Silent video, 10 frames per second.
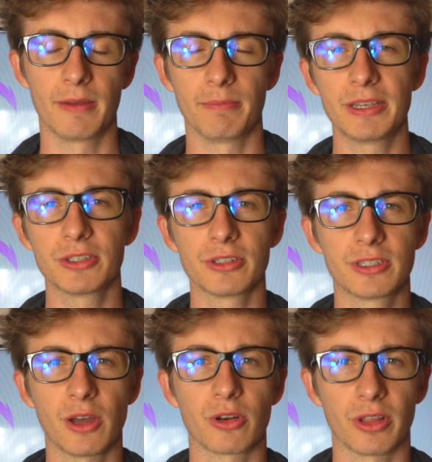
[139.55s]
Basically, you're
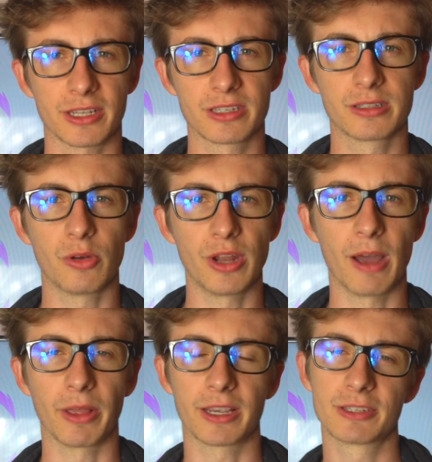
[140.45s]
telling her like slow down,
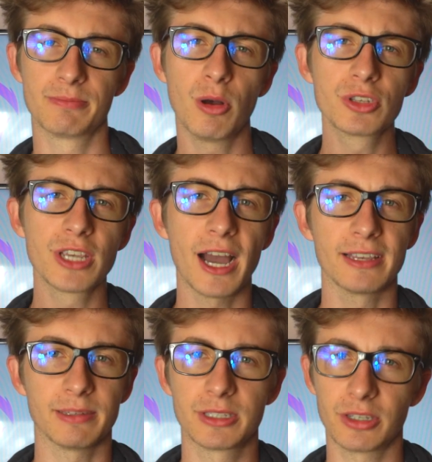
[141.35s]
like because most
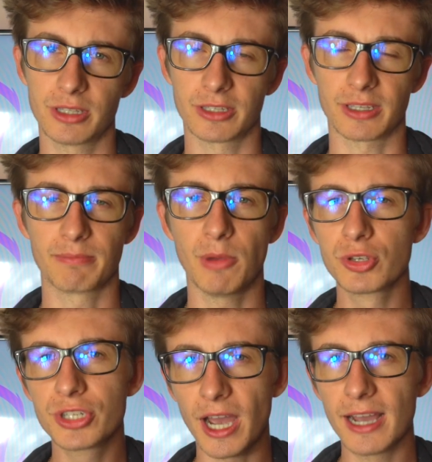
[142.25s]
guys, let me tell you this, like
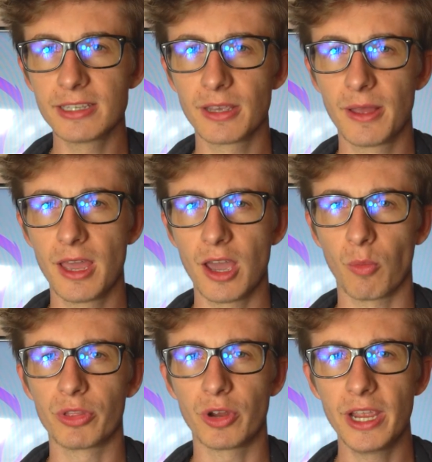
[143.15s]
most guys,
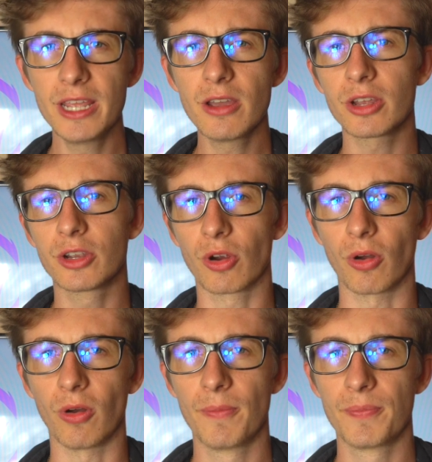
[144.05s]
when they're hitting on a
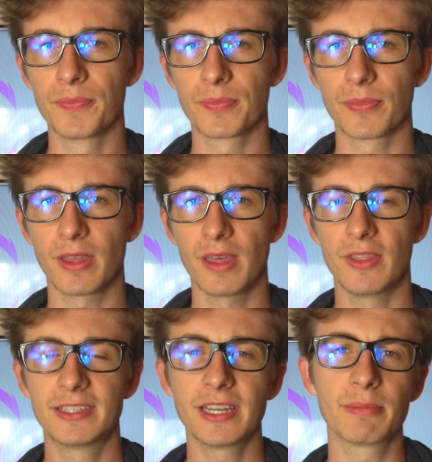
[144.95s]
girl,
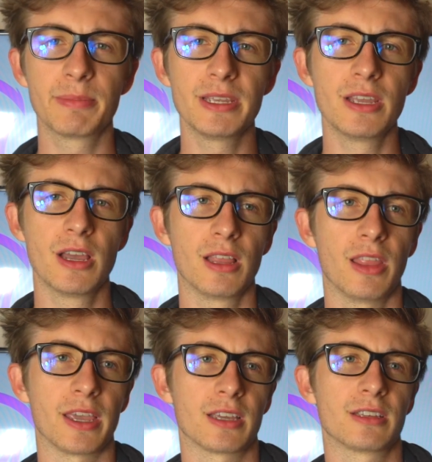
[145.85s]
they tend to be
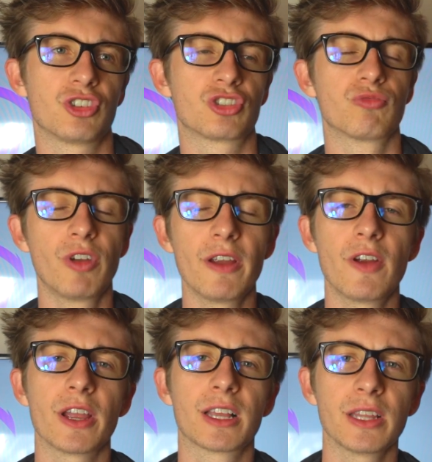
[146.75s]
like just very
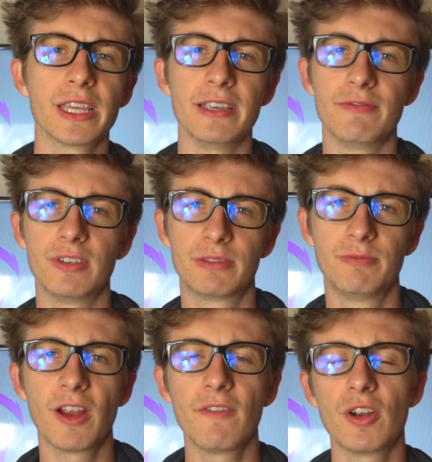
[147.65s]
very clingy
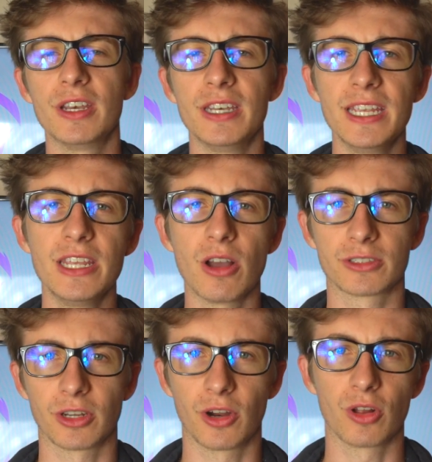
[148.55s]
very very needy
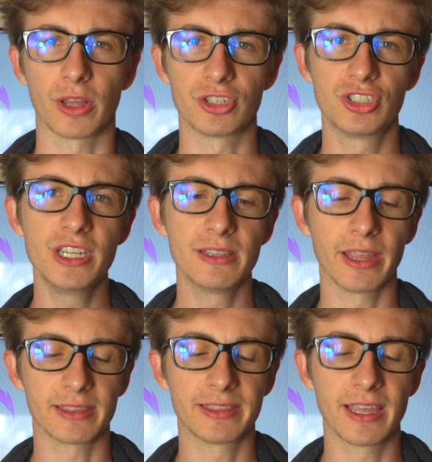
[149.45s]
onto her like she
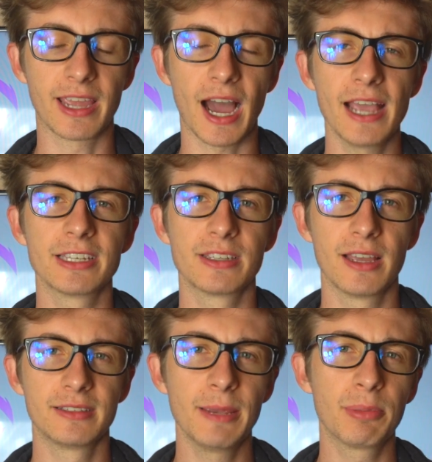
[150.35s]
like the guy is
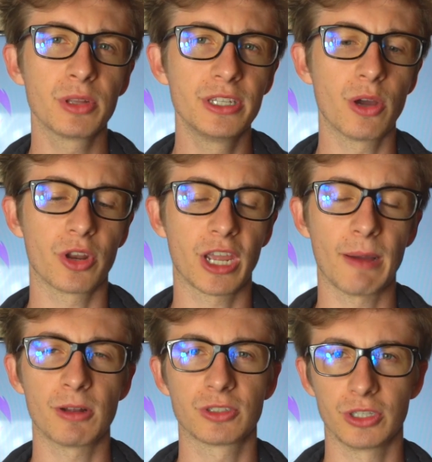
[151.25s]
typically known to
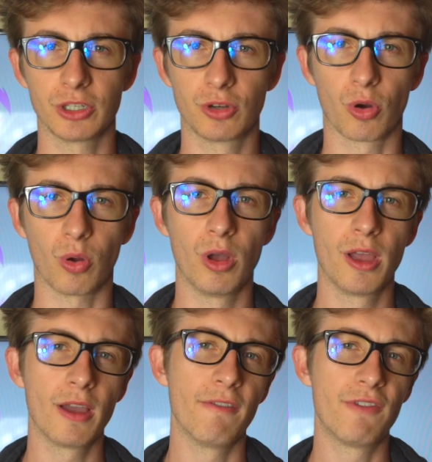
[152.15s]
come onto the girl
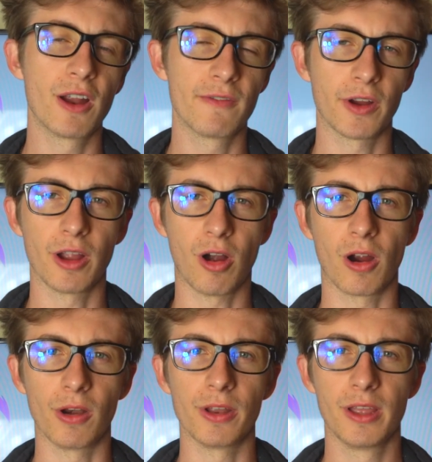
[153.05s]
very very
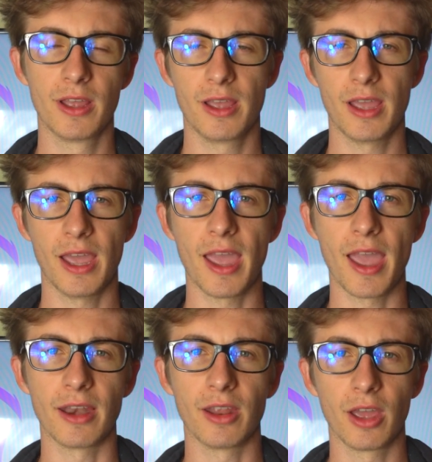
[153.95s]
hard
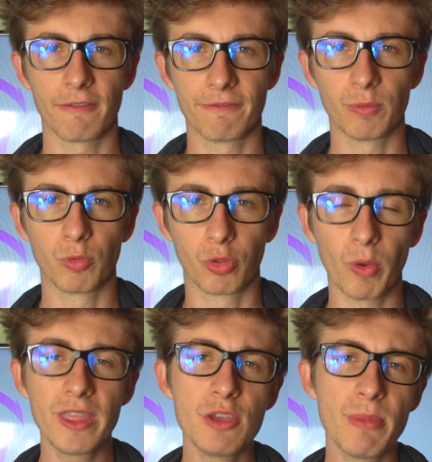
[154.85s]
and f- the
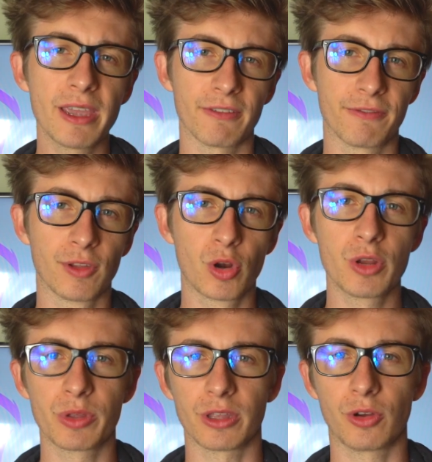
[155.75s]
way that you make it flirty
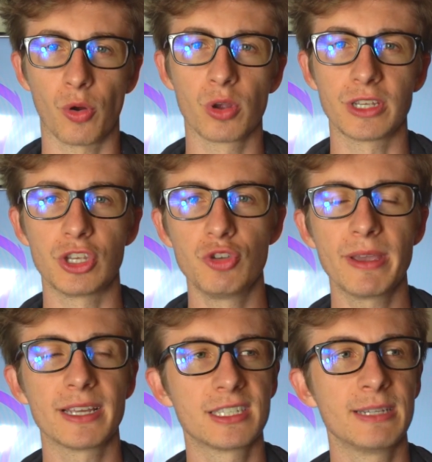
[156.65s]
with a girl is that you
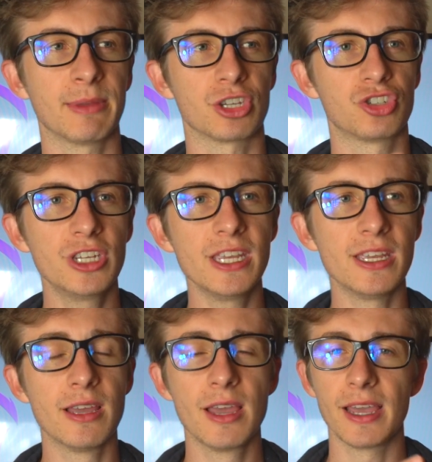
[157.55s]
make it seem like
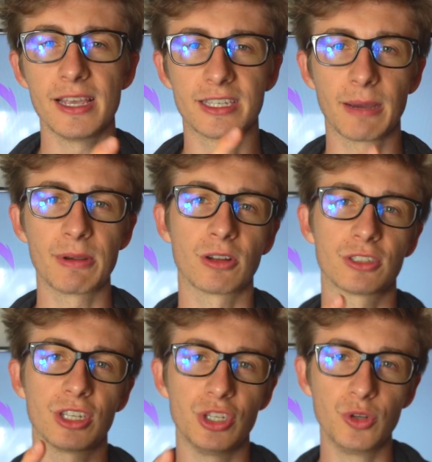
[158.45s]
she is coming
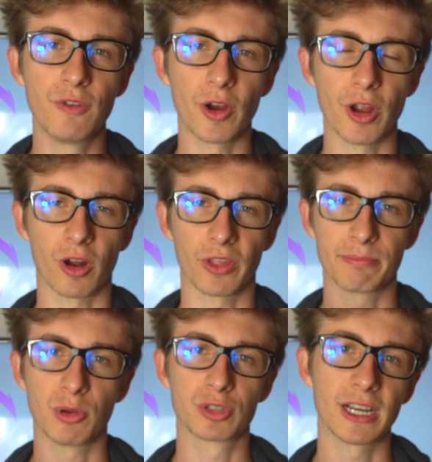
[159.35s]
onto you very hard like
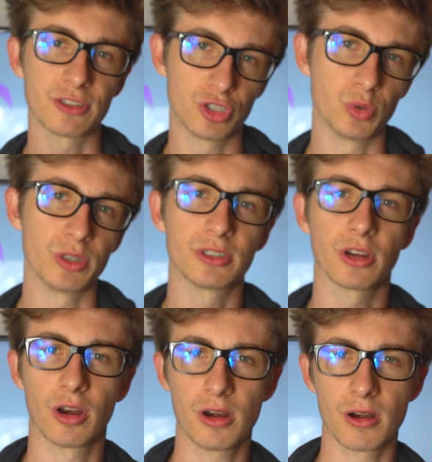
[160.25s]
most guys are doing to
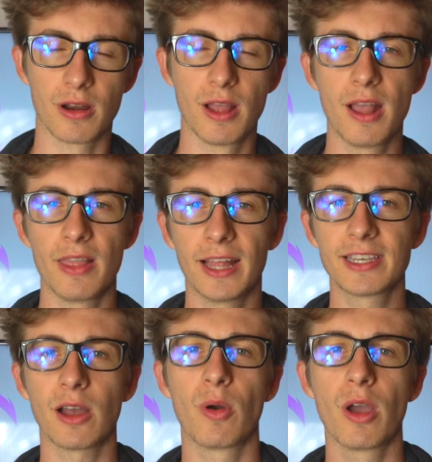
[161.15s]
her that's
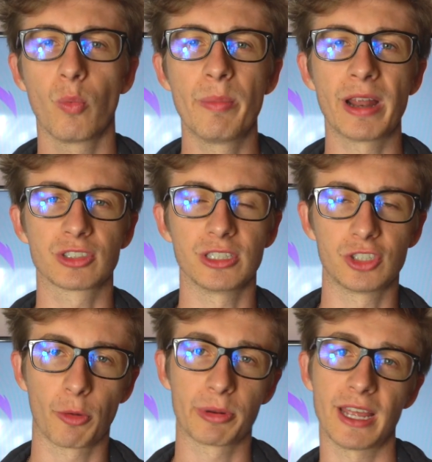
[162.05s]
how women actually
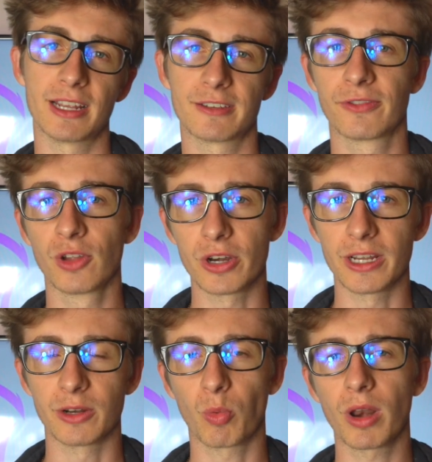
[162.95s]
interpret that as
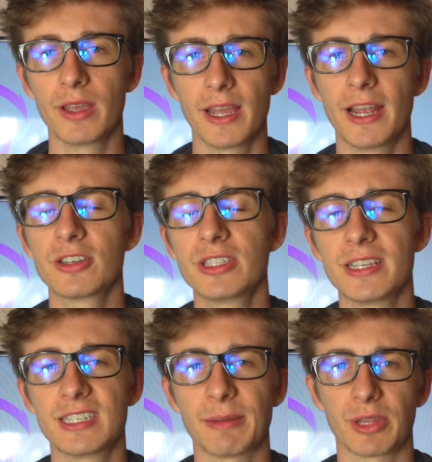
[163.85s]
flirting and what here's the
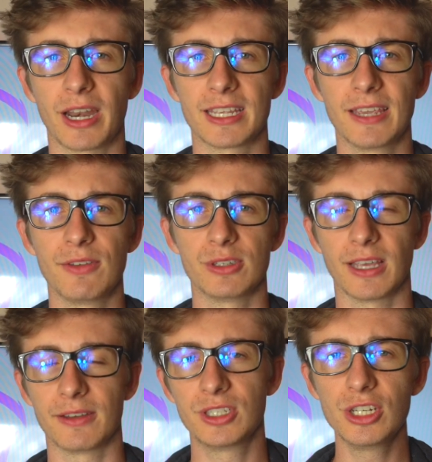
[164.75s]
example that i'd give you is
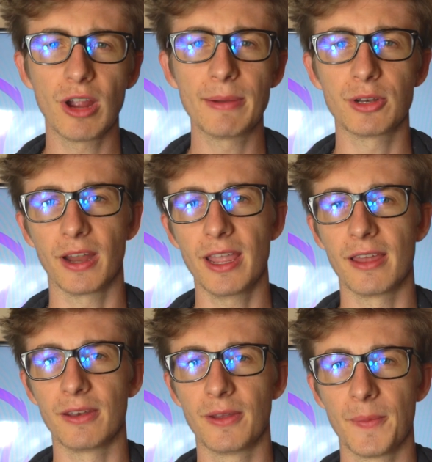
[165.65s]
that if she grabbed your
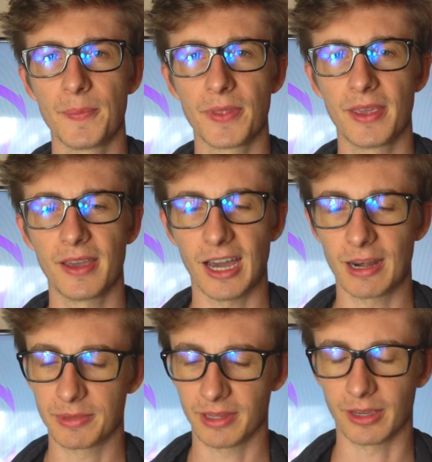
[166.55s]
hand i'd
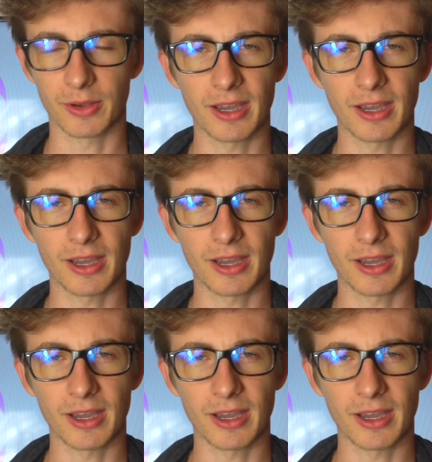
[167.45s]
have been like